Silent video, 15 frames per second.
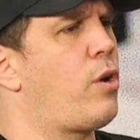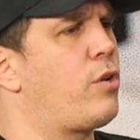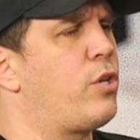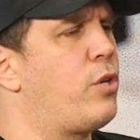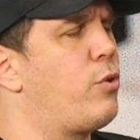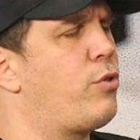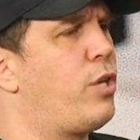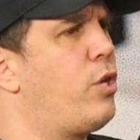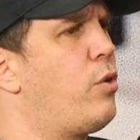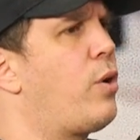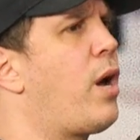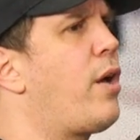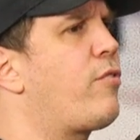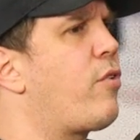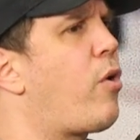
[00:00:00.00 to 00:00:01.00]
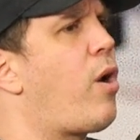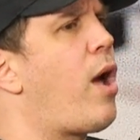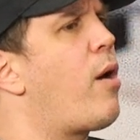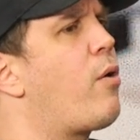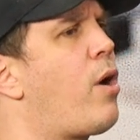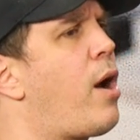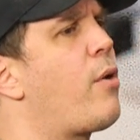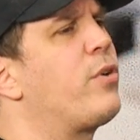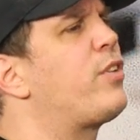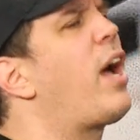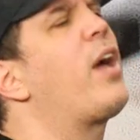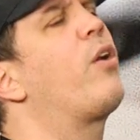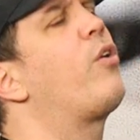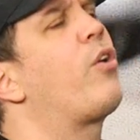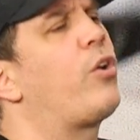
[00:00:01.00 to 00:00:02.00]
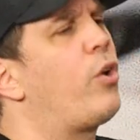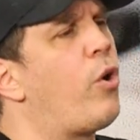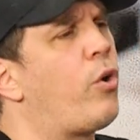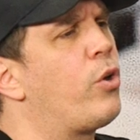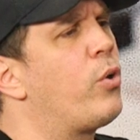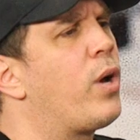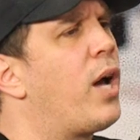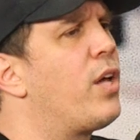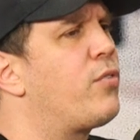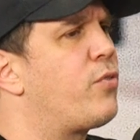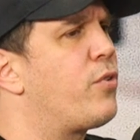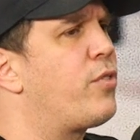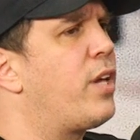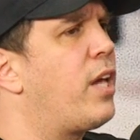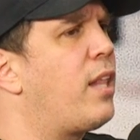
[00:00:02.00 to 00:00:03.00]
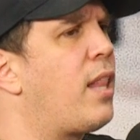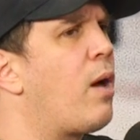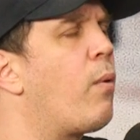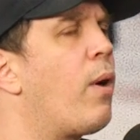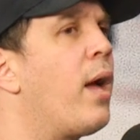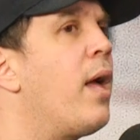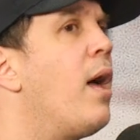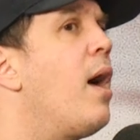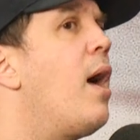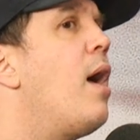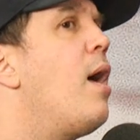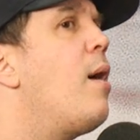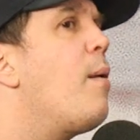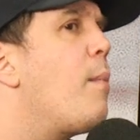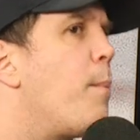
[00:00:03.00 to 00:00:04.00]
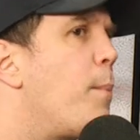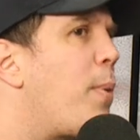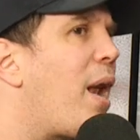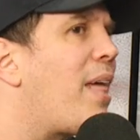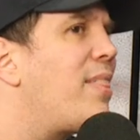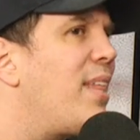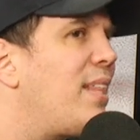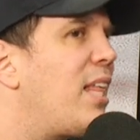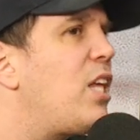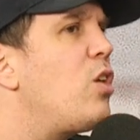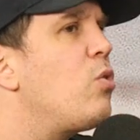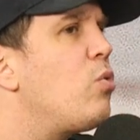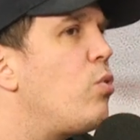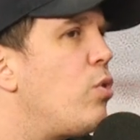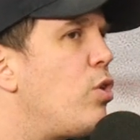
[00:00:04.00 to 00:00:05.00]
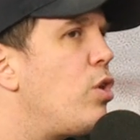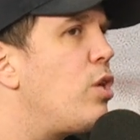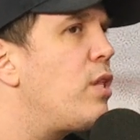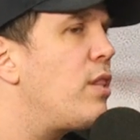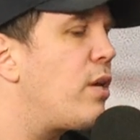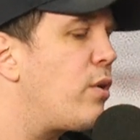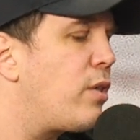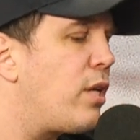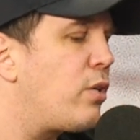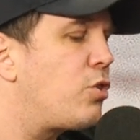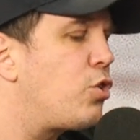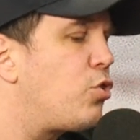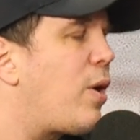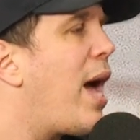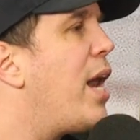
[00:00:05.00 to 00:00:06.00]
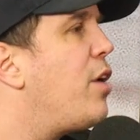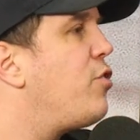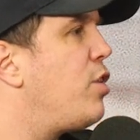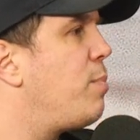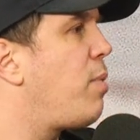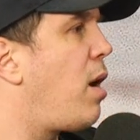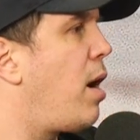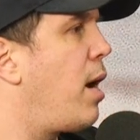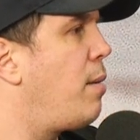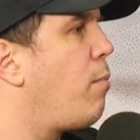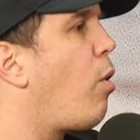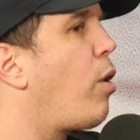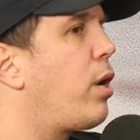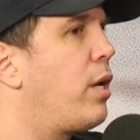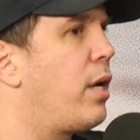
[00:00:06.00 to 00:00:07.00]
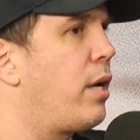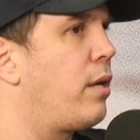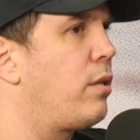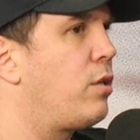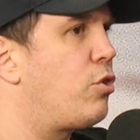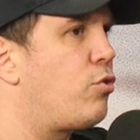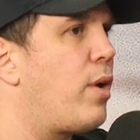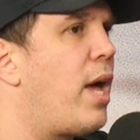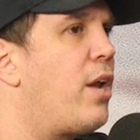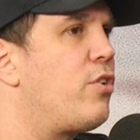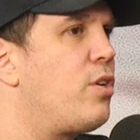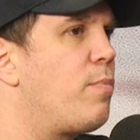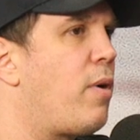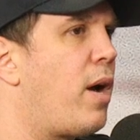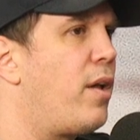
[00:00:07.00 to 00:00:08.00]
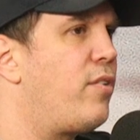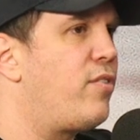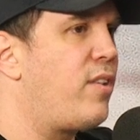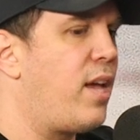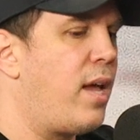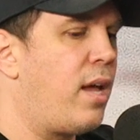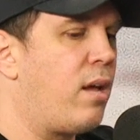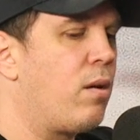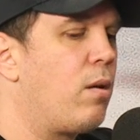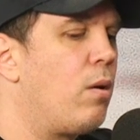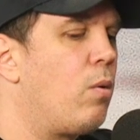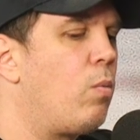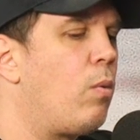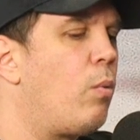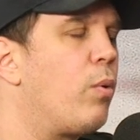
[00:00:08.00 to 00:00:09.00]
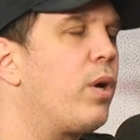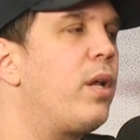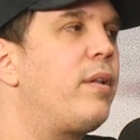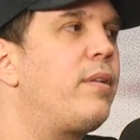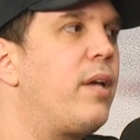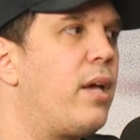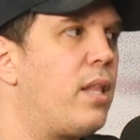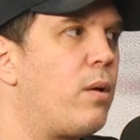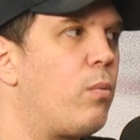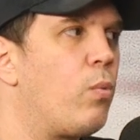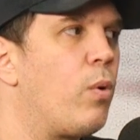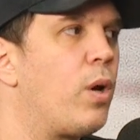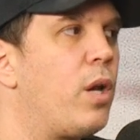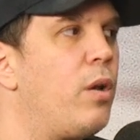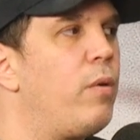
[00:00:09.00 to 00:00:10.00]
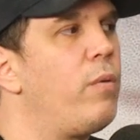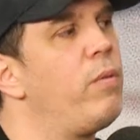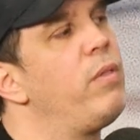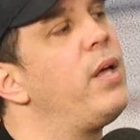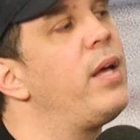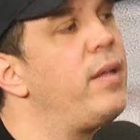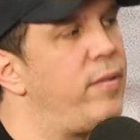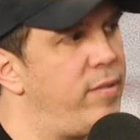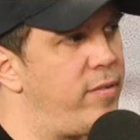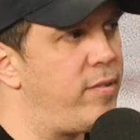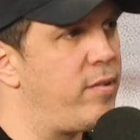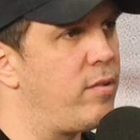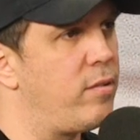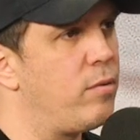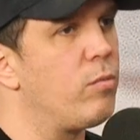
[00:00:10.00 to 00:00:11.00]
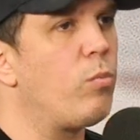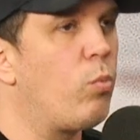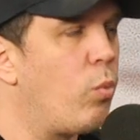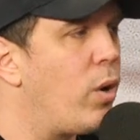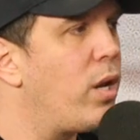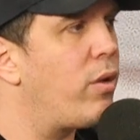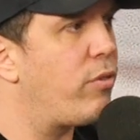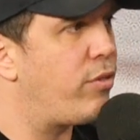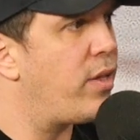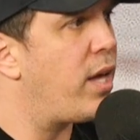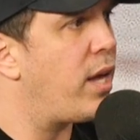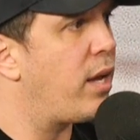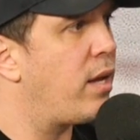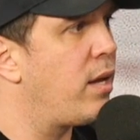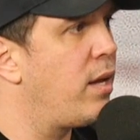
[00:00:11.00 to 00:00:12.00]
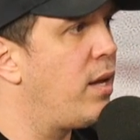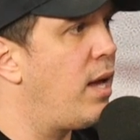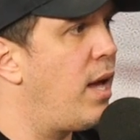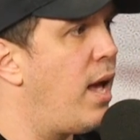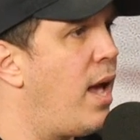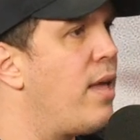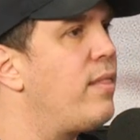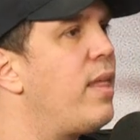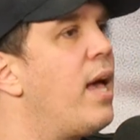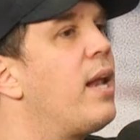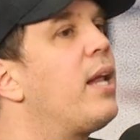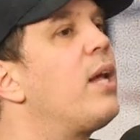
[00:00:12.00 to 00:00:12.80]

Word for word: you think you guys are, how entitled are you guys for thinking that way. But I think that there's strategy behind marketing. There's strategy behind saying, well, we're going to tell you that we're going to do this, what do you think? And then